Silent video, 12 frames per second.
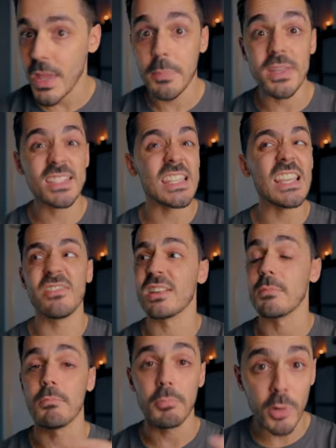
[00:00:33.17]
maybe it's
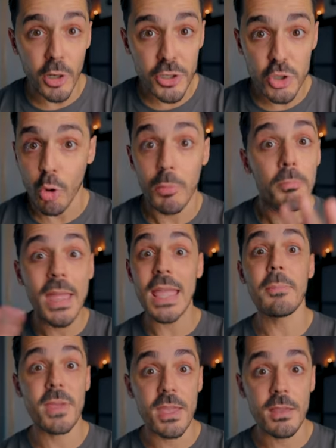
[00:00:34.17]
even merch, or
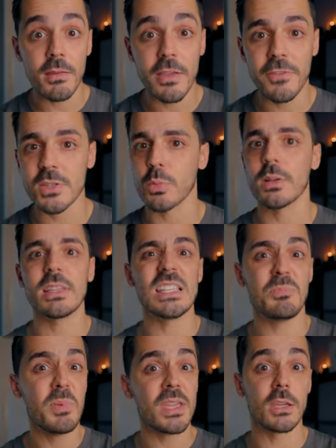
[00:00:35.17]
maybe if it's one of
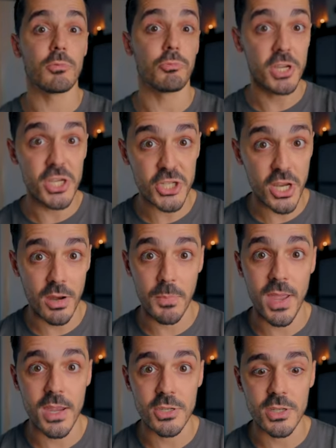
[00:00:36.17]
these big reshare
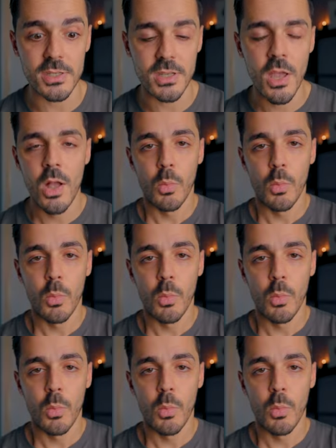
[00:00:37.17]
pages,